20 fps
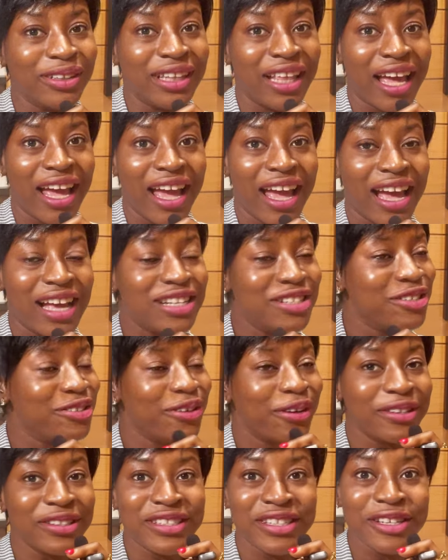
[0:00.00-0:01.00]
there and
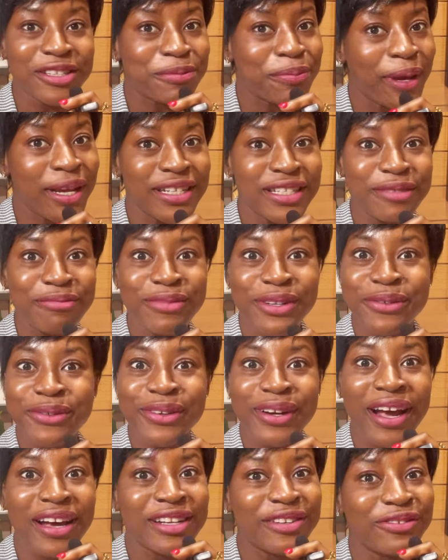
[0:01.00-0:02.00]
you're suspending me
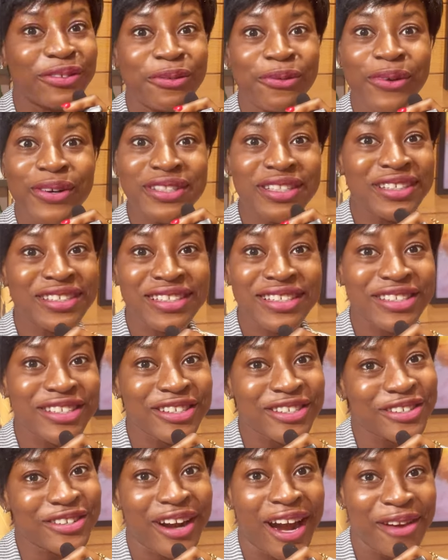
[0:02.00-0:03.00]
without even 1,000
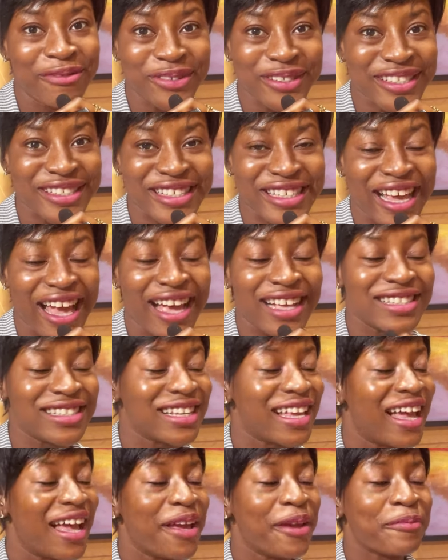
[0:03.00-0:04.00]
subscribers yet.
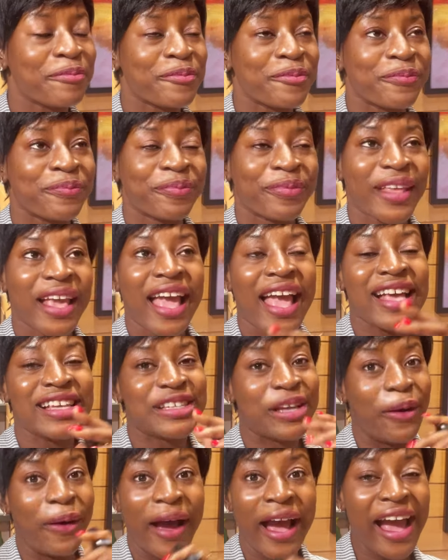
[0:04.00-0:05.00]

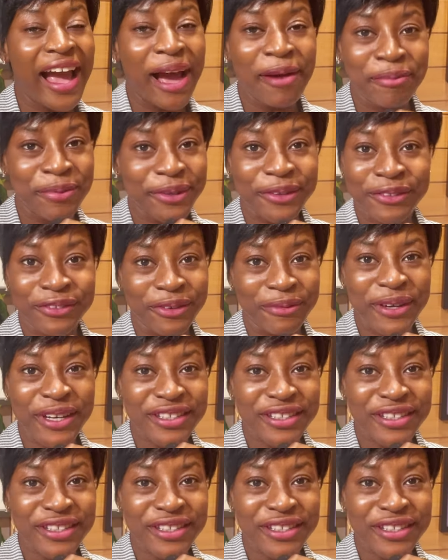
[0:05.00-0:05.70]
So I appealed for my